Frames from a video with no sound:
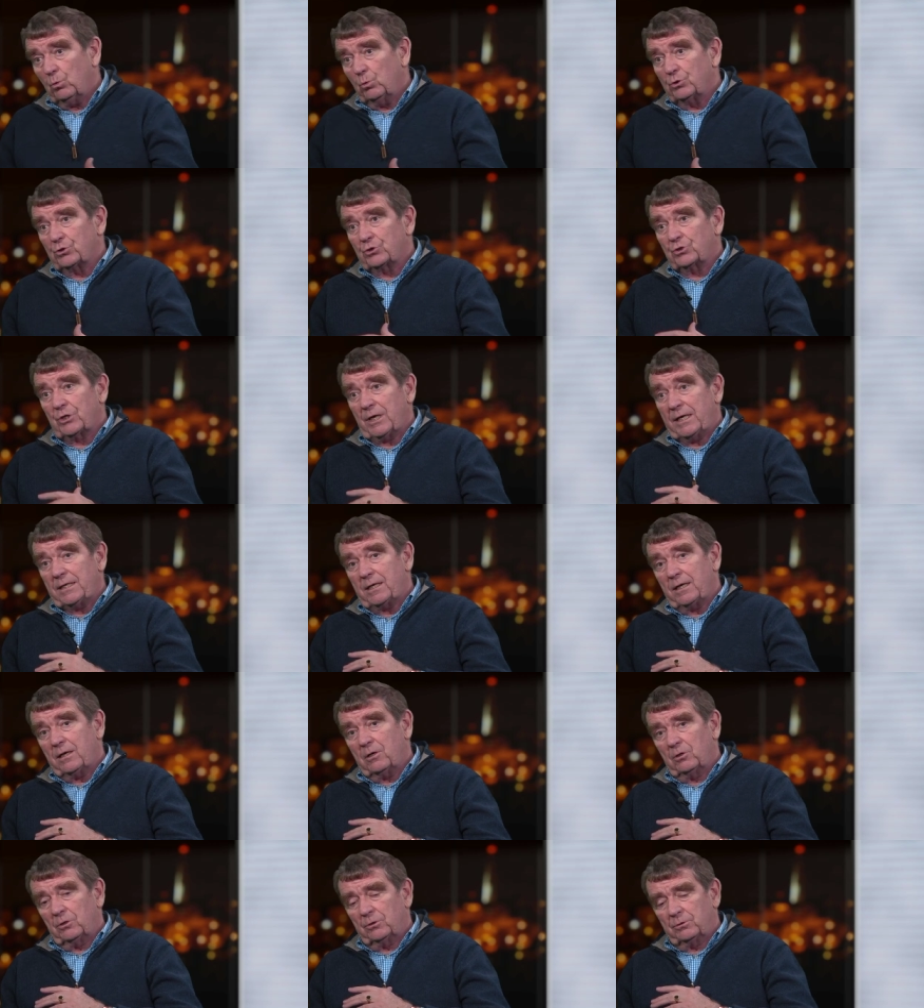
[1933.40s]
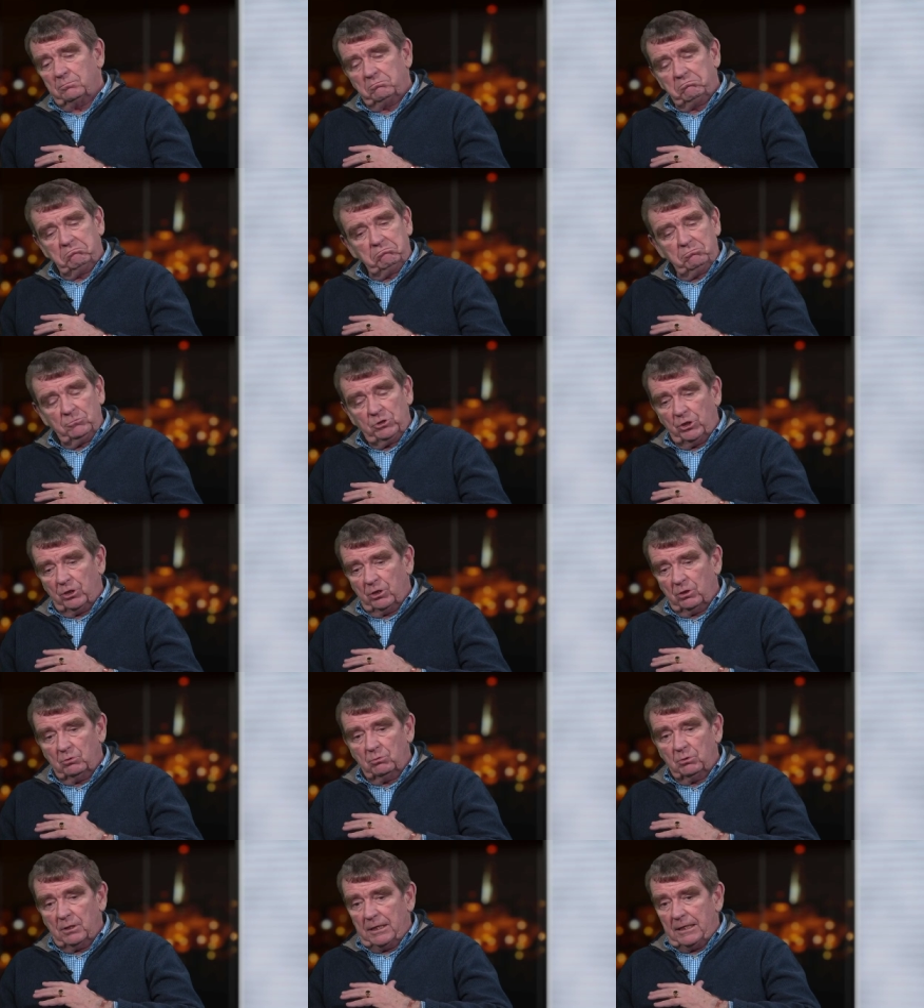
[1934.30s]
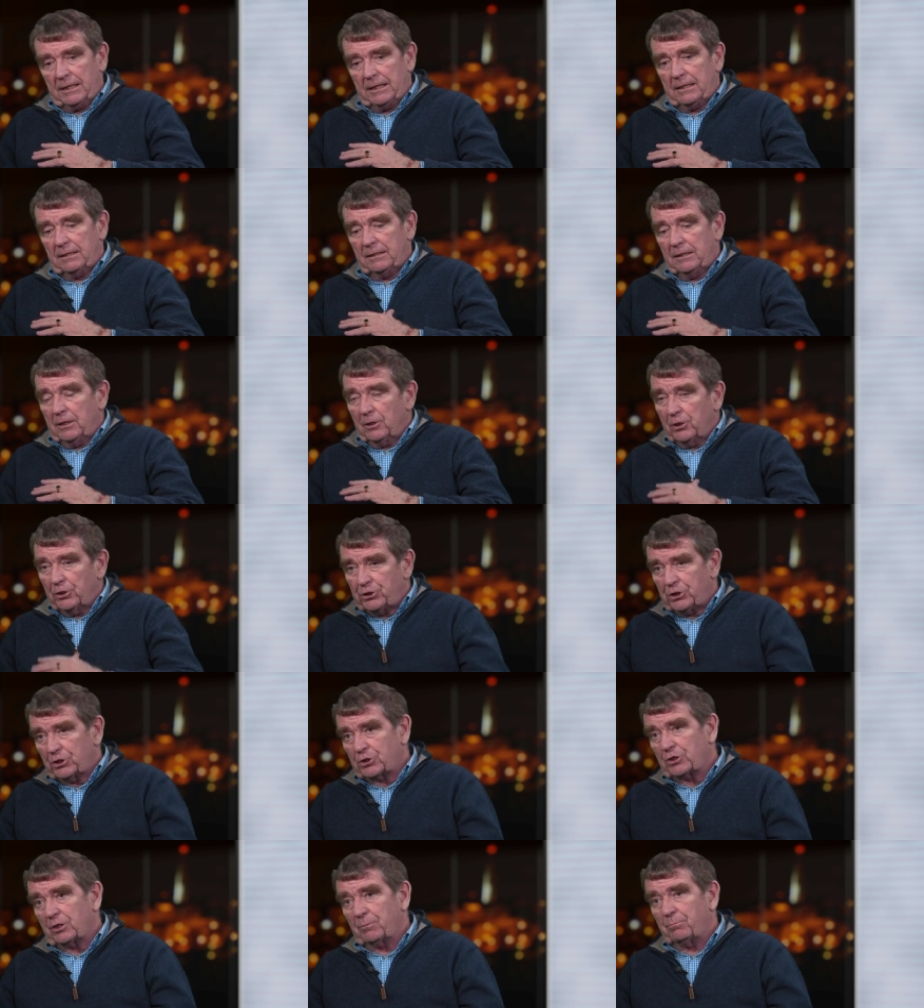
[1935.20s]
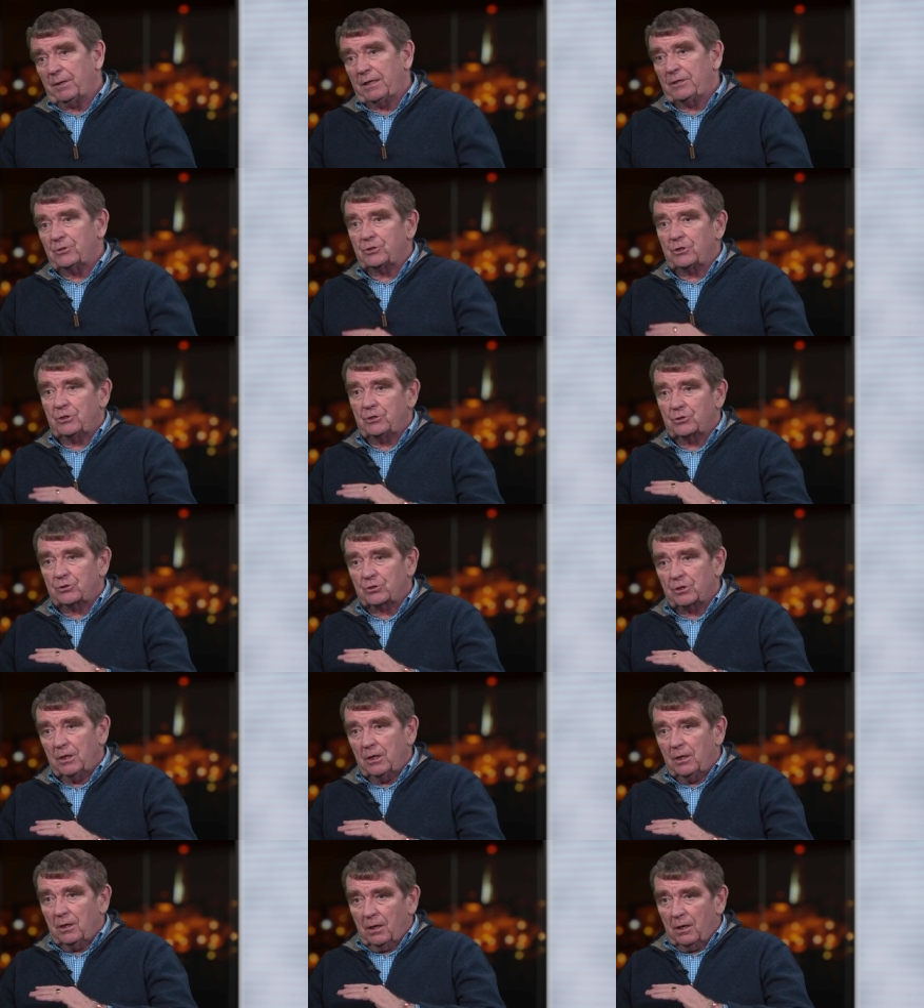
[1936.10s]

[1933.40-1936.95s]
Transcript: was taking on, you know, uh, logistic bases,